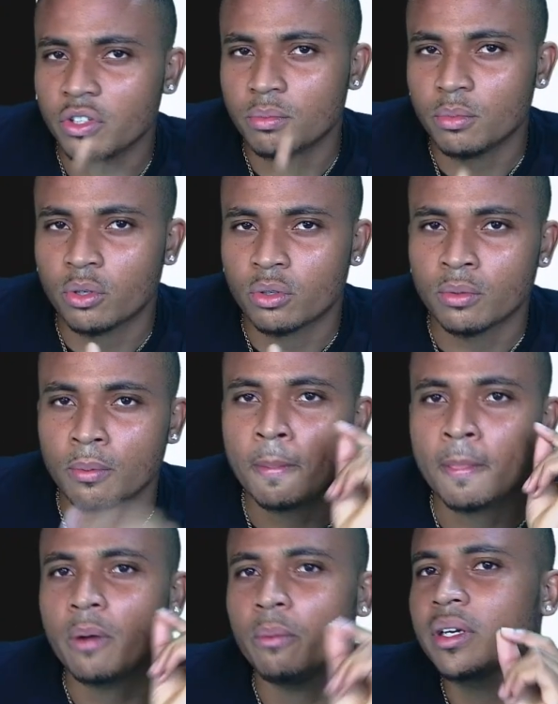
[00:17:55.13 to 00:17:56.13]
for tomorrow
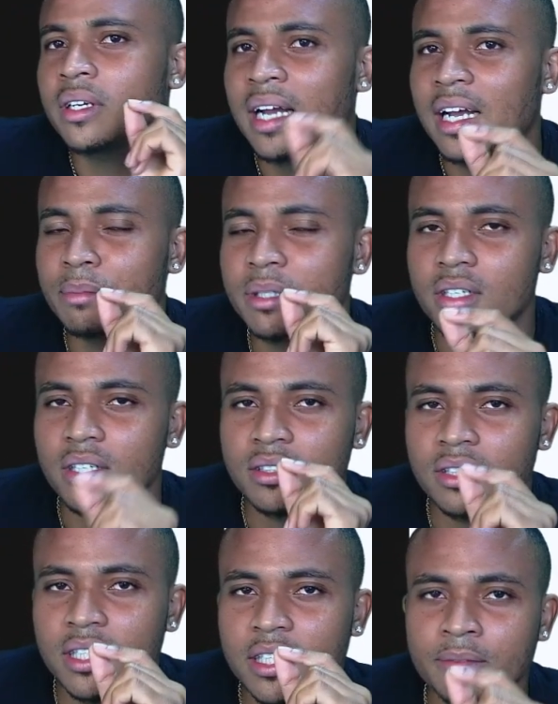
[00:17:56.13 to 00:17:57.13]
what can be done
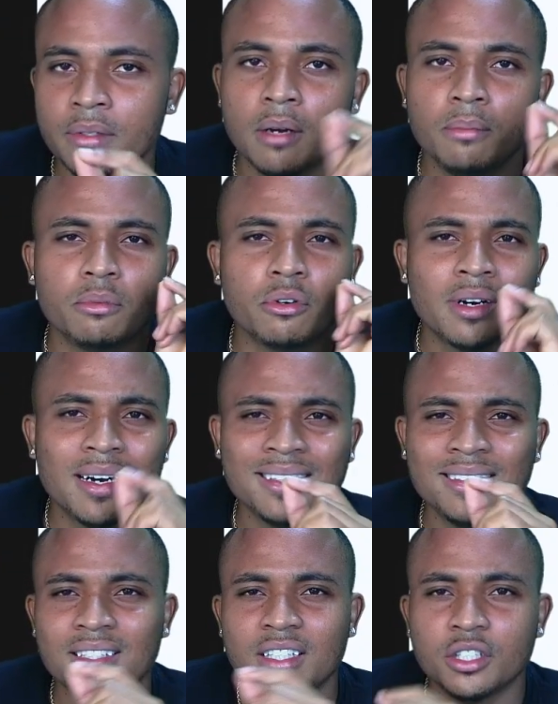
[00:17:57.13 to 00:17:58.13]
today.
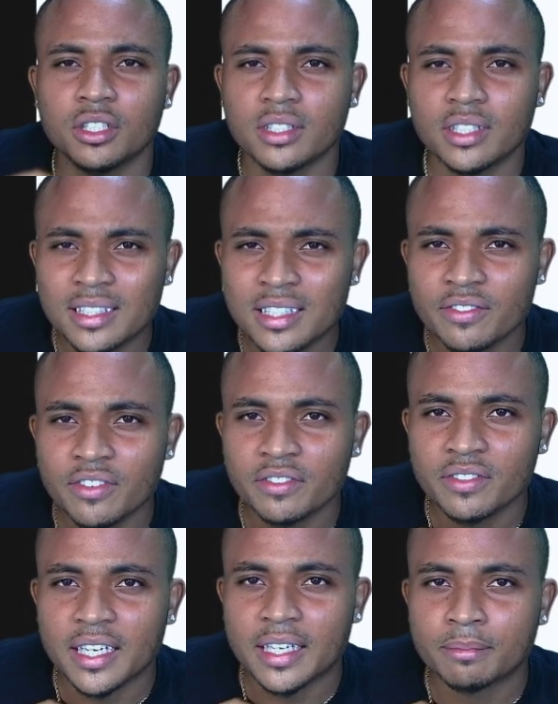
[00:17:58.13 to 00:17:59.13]
Procrastination is the thief
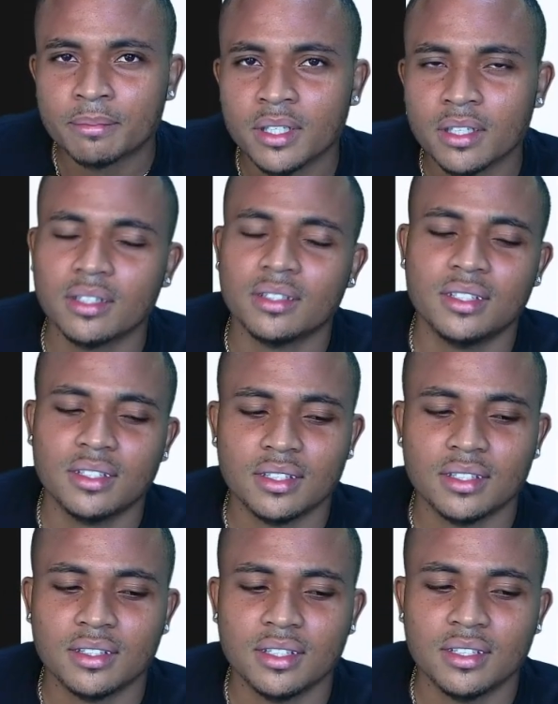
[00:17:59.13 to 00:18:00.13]
of time.
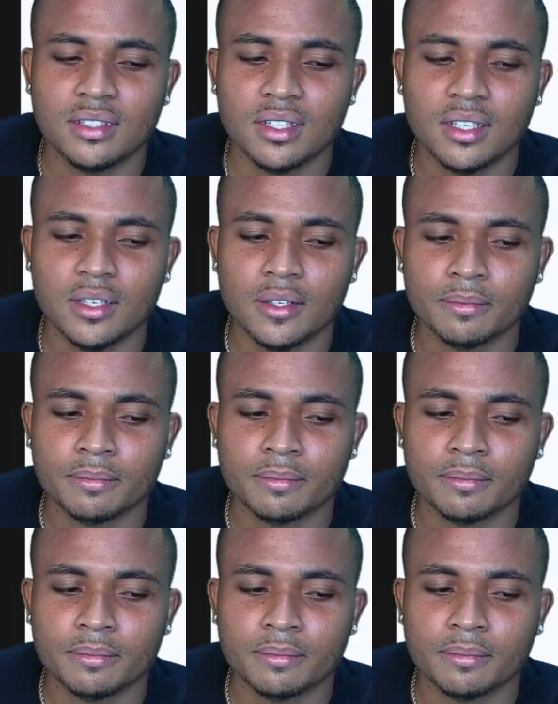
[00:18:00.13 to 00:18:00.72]
Consistency is the key.